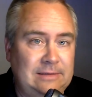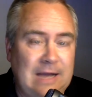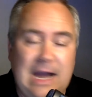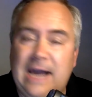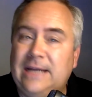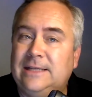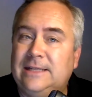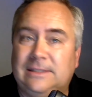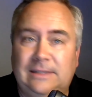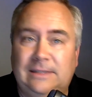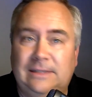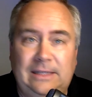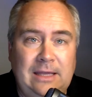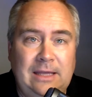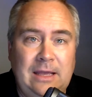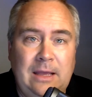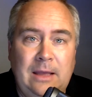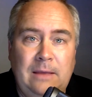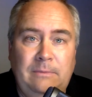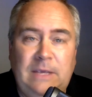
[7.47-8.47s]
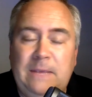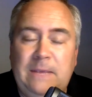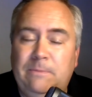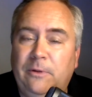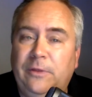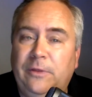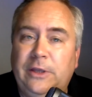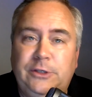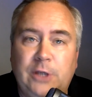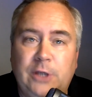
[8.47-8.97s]
Honestly,
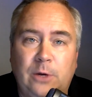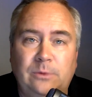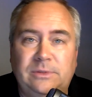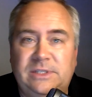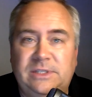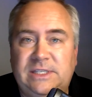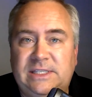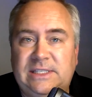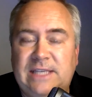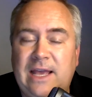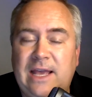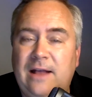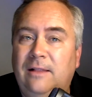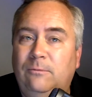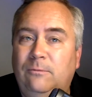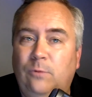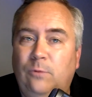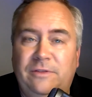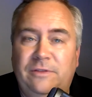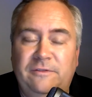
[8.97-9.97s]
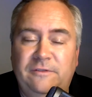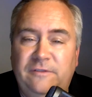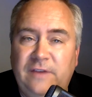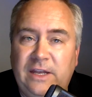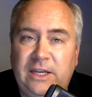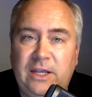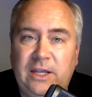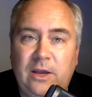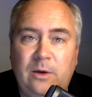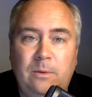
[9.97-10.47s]
people that don't sell with
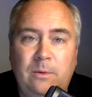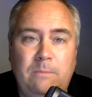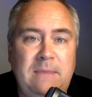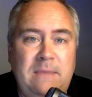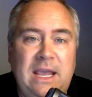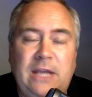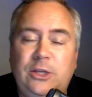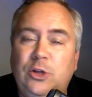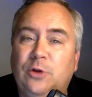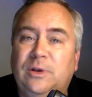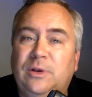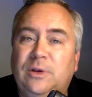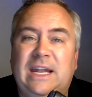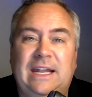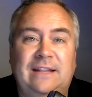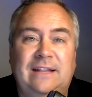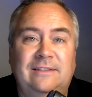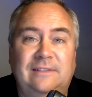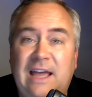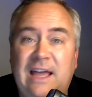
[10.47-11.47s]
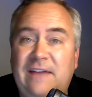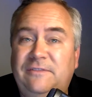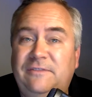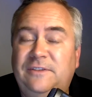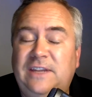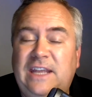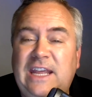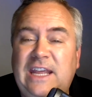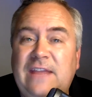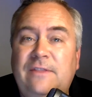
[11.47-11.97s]
video, man, you're getting
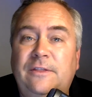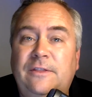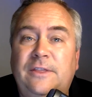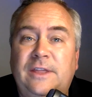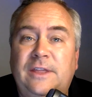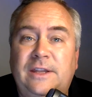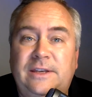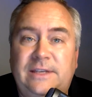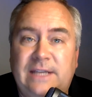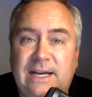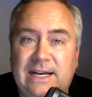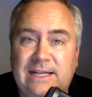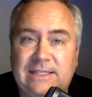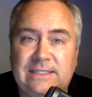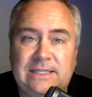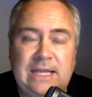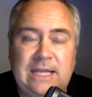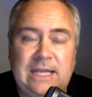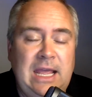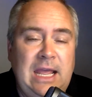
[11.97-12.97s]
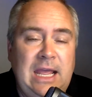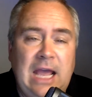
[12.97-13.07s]
left in the dust.